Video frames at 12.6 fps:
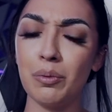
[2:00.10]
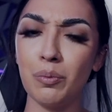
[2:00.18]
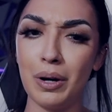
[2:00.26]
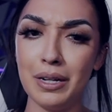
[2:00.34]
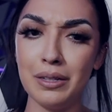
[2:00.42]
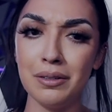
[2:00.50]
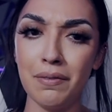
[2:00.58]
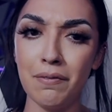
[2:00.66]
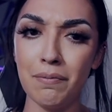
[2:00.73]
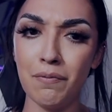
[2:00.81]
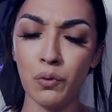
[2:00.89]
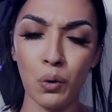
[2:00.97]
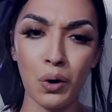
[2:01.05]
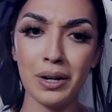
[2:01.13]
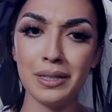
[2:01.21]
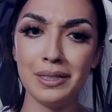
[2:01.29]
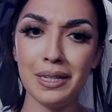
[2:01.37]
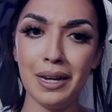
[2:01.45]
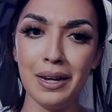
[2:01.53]
what Florida
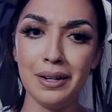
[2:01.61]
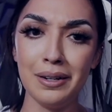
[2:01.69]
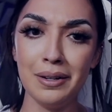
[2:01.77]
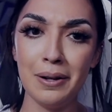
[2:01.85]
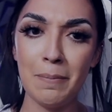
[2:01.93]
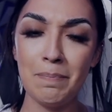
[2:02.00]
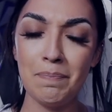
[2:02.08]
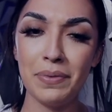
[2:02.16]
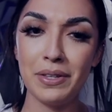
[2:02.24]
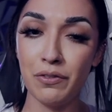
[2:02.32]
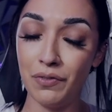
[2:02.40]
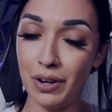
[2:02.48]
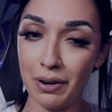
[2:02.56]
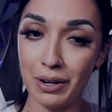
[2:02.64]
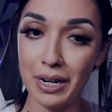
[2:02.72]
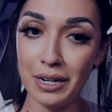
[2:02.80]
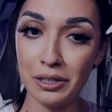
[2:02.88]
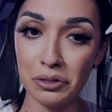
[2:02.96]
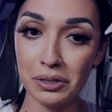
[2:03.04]
did. It's very
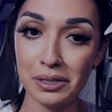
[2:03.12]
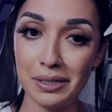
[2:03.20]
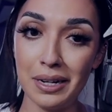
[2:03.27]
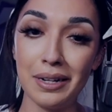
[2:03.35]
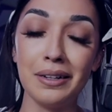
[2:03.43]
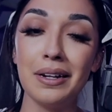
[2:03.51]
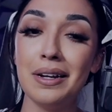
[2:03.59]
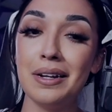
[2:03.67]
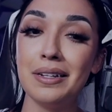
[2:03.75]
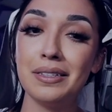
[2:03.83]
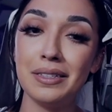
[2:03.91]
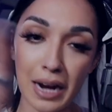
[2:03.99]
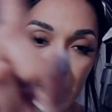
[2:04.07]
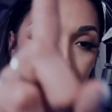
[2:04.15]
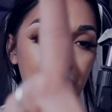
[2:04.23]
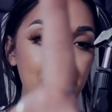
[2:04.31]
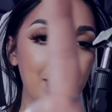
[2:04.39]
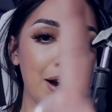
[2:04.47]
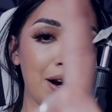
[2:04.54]
interesting. Stay
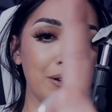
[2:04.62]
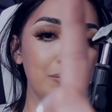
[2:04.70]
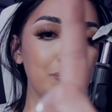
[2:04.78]
right there.